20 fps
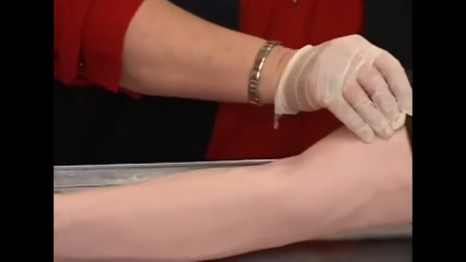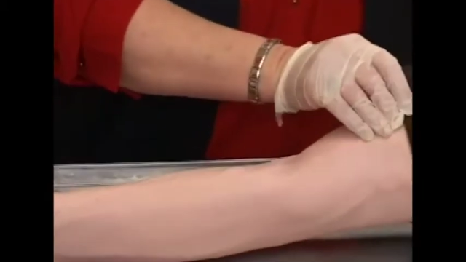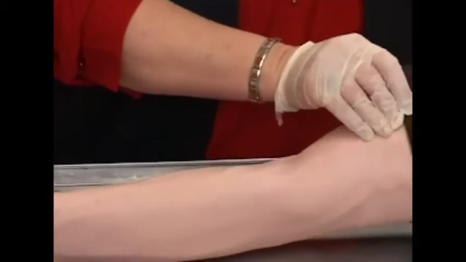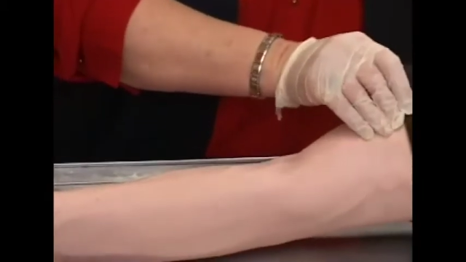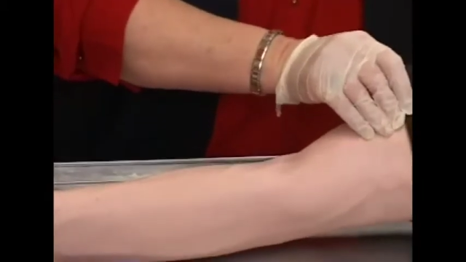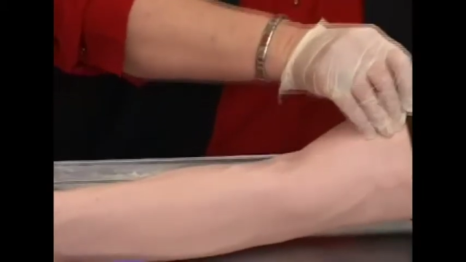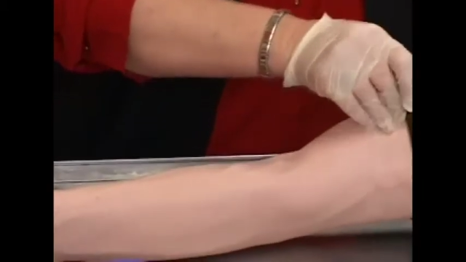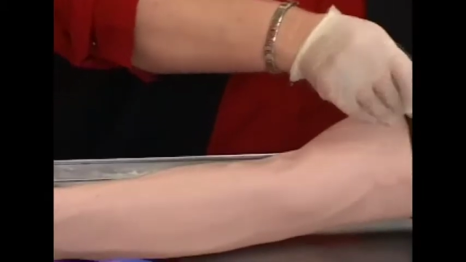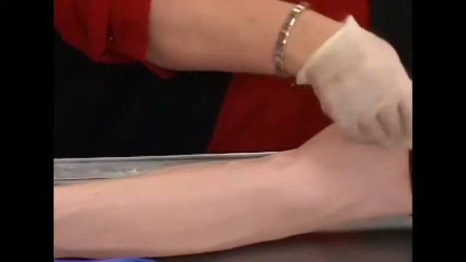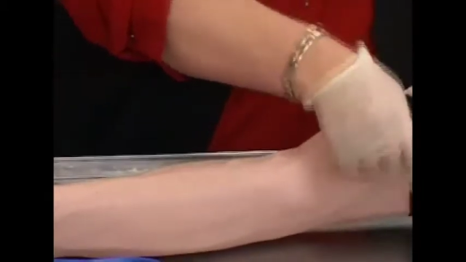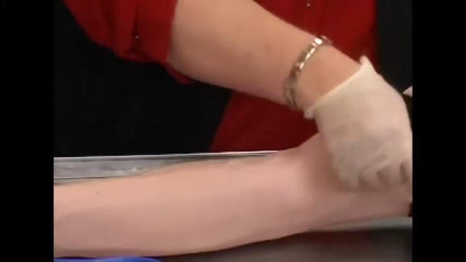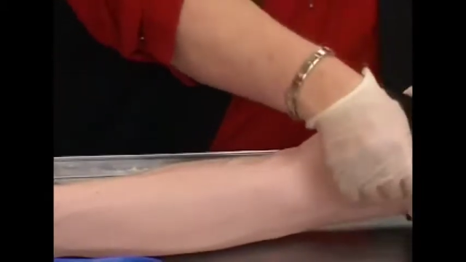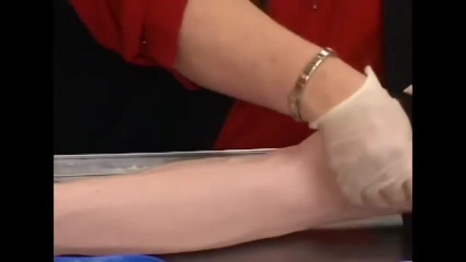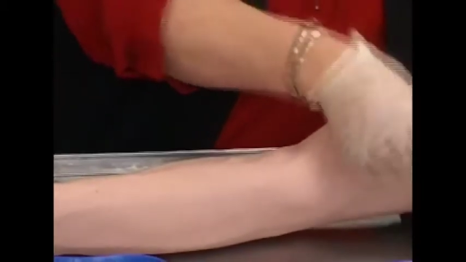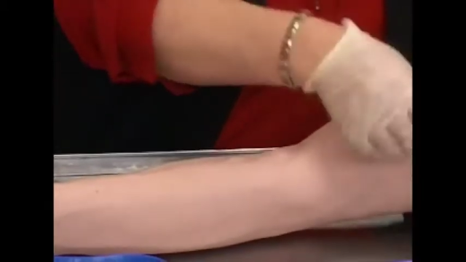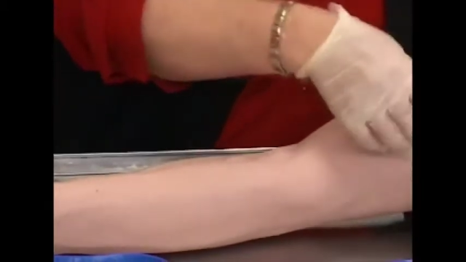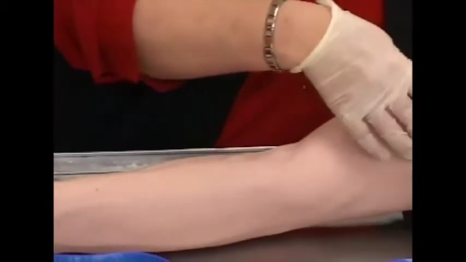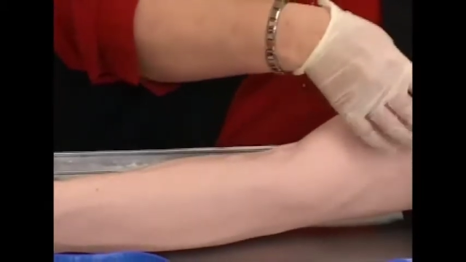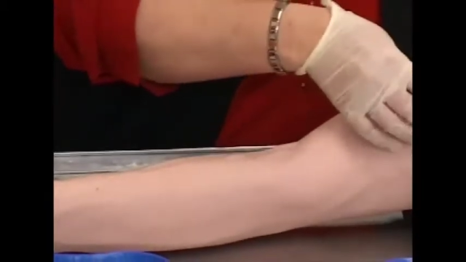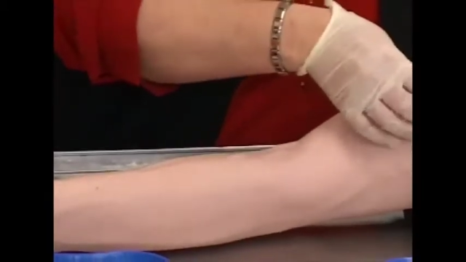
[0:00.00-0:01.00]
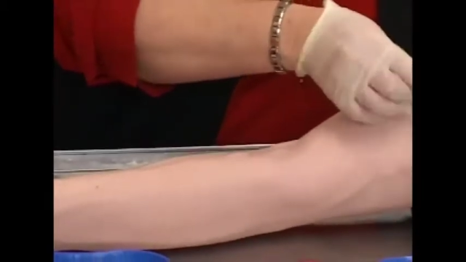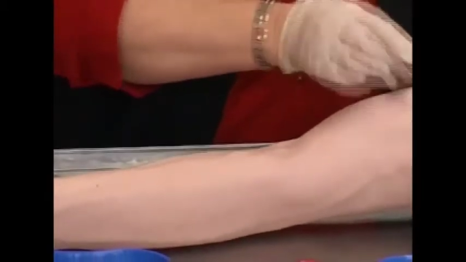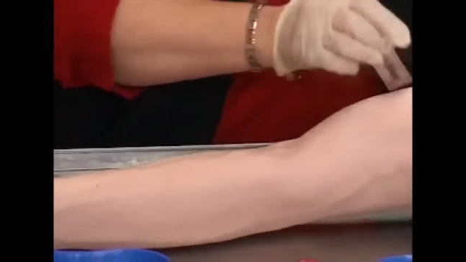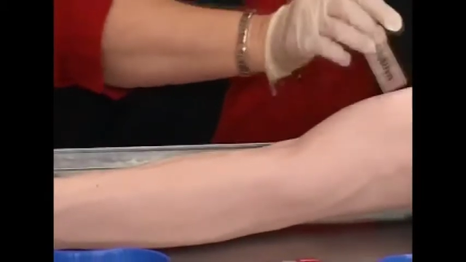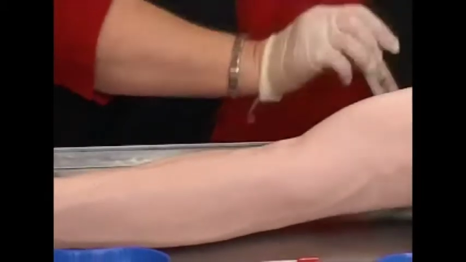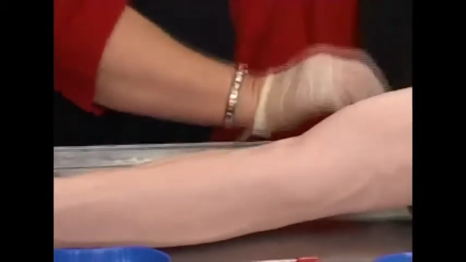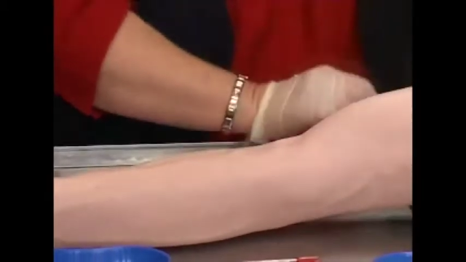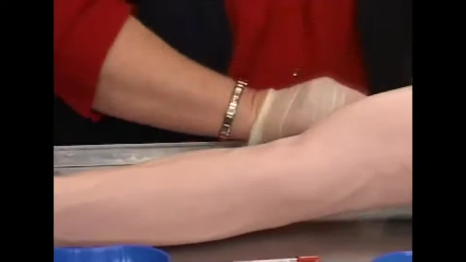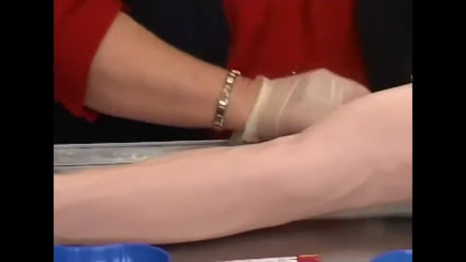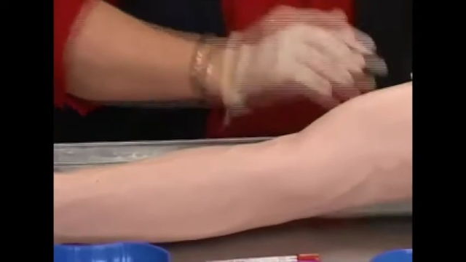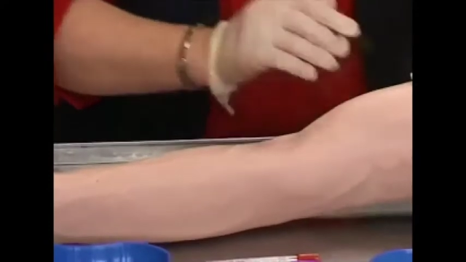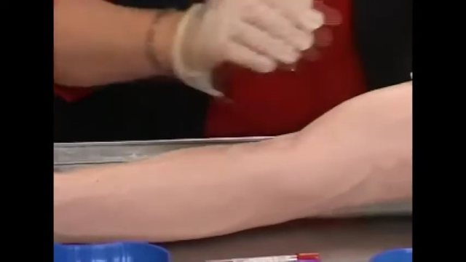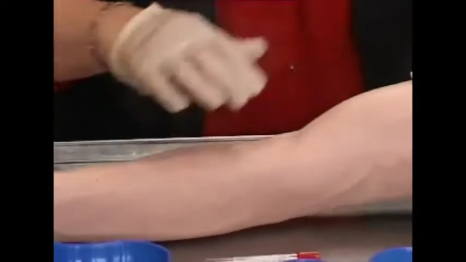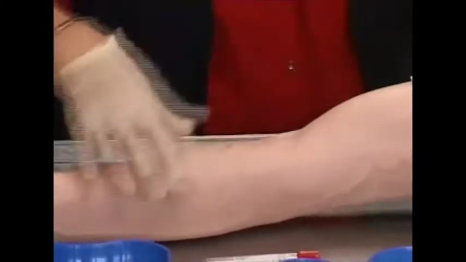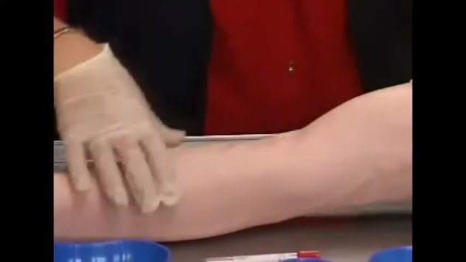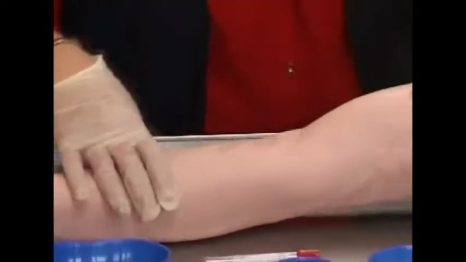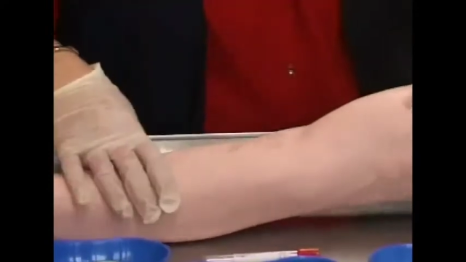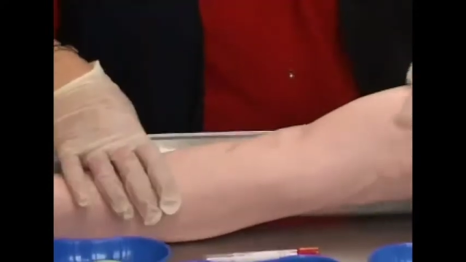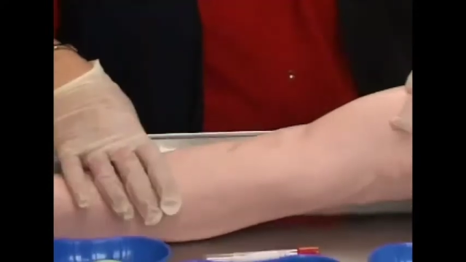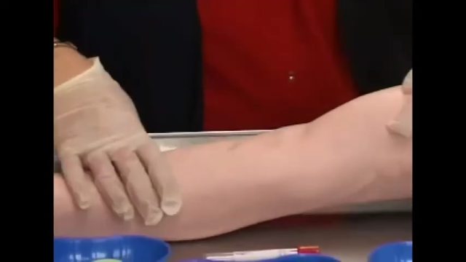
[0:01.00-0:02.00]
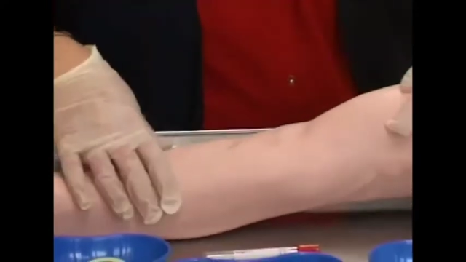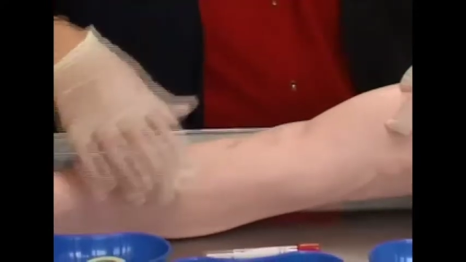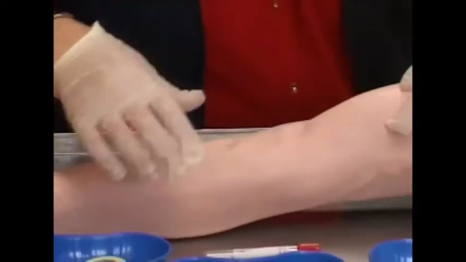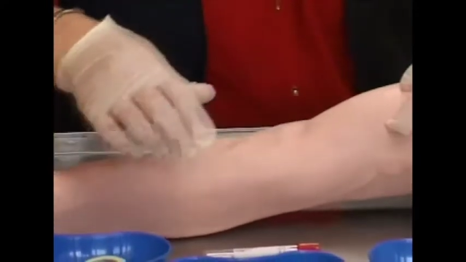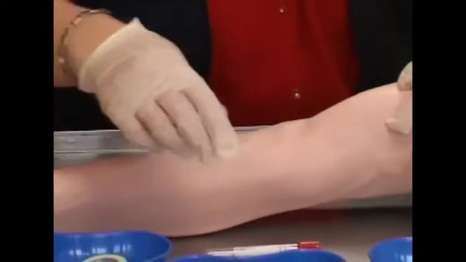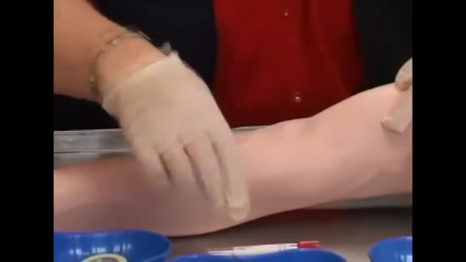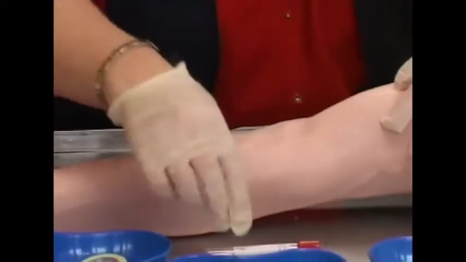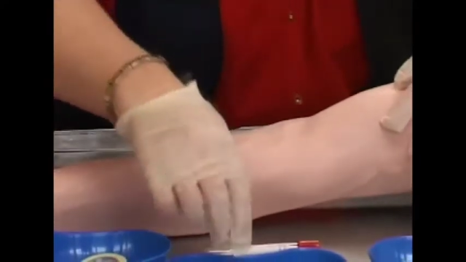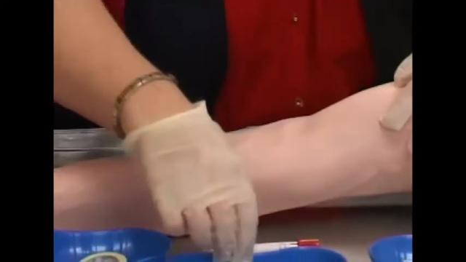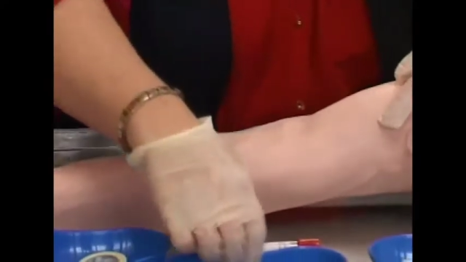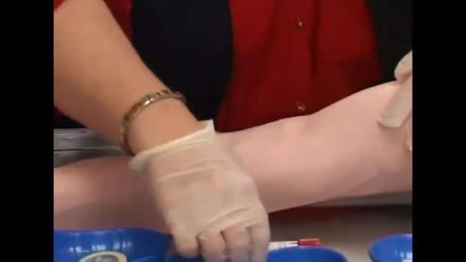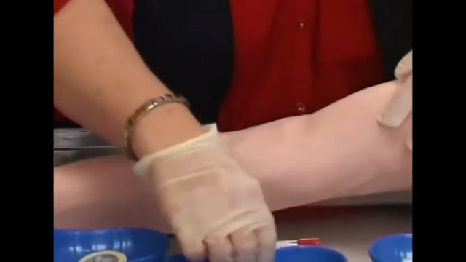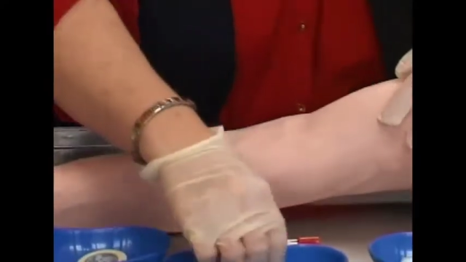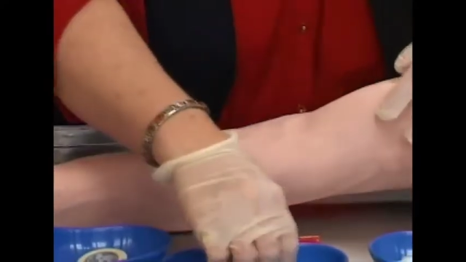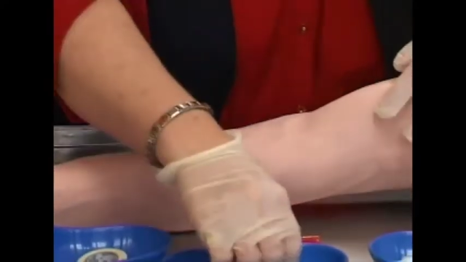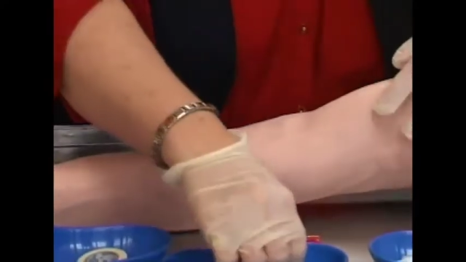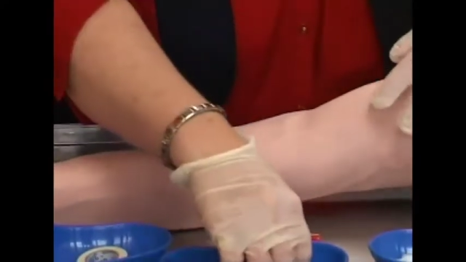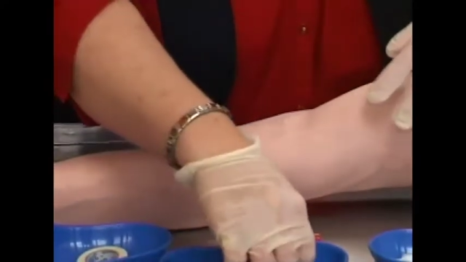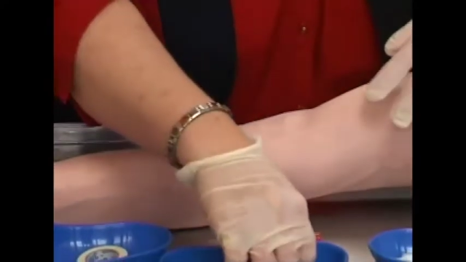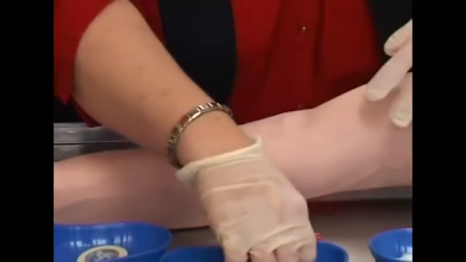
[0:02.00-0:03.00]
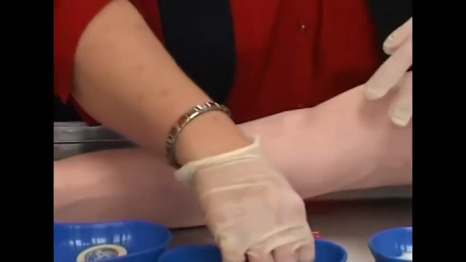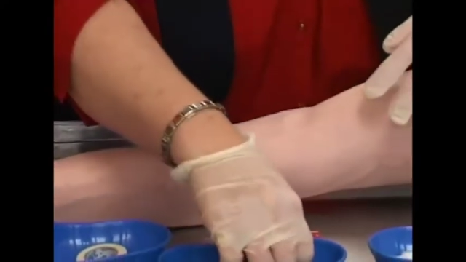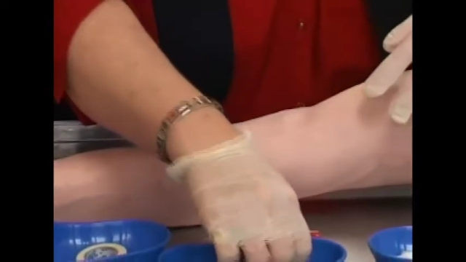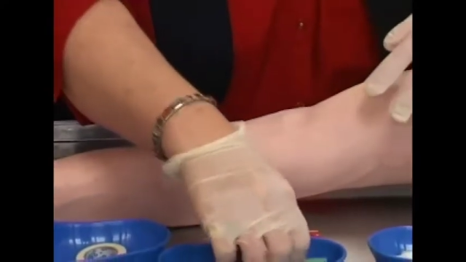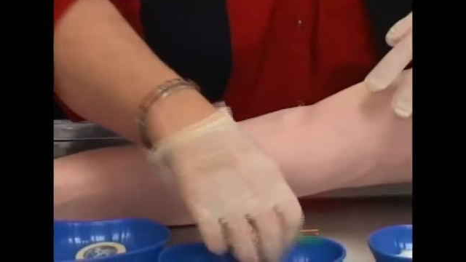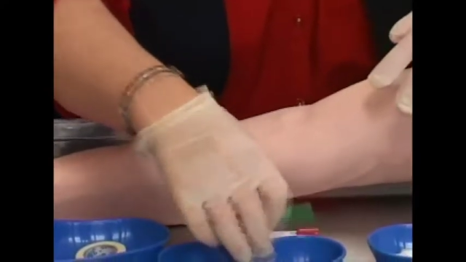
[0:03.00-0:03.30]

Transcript: No face is visible, so there are no lips to read.